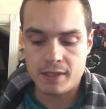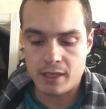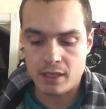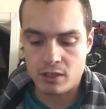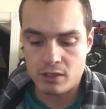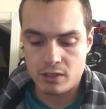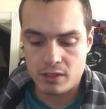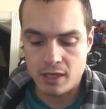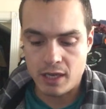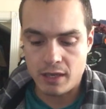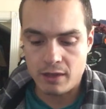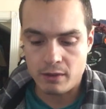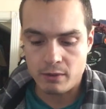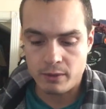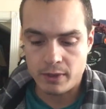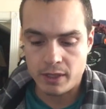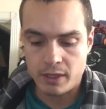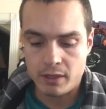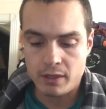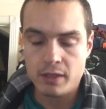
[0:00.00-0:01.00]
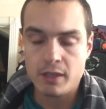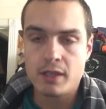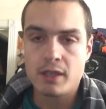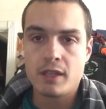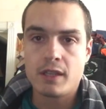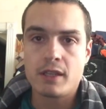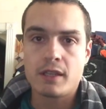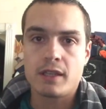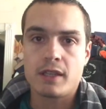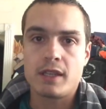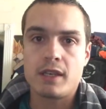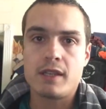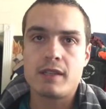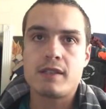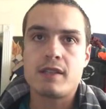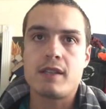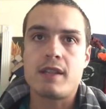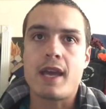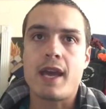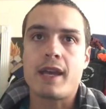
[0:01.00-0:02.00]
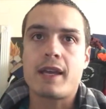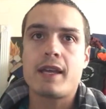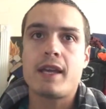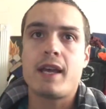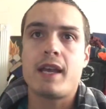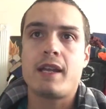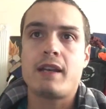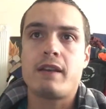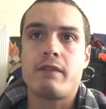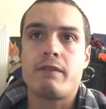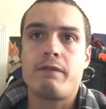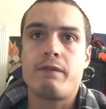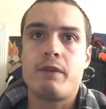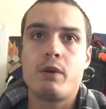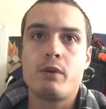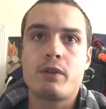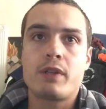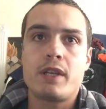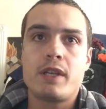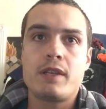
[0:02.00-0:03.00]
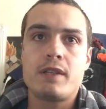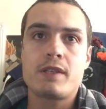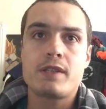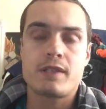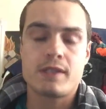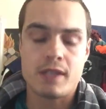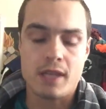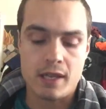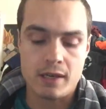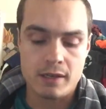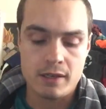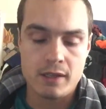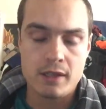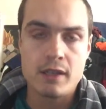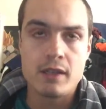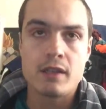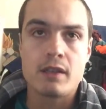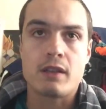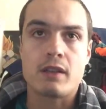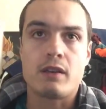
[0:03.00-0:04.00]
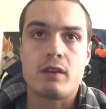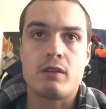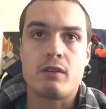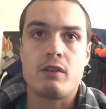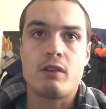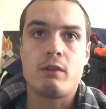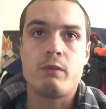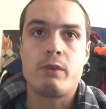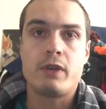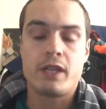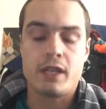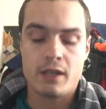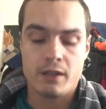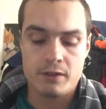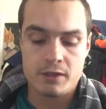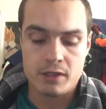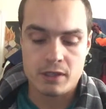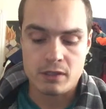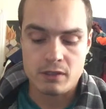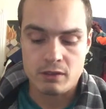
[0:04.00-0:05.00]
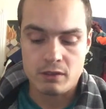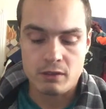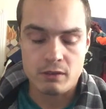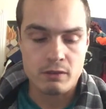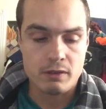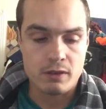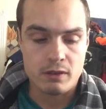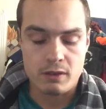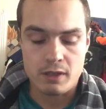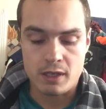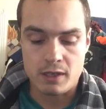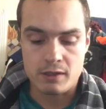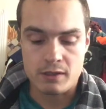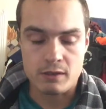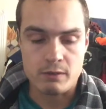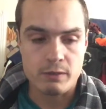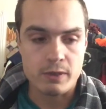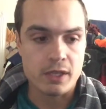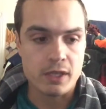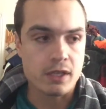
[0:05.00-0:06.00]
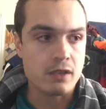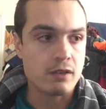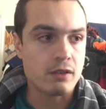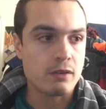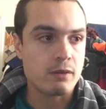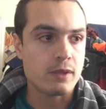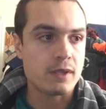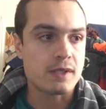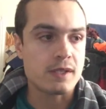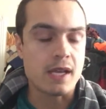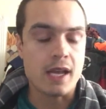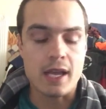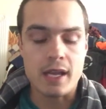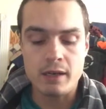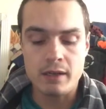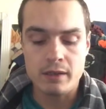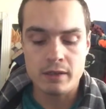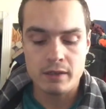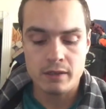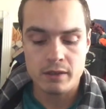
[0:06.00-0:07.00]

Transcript: each day that we get into that kind of focus that, you know, nobody else can do the things that we can do inside,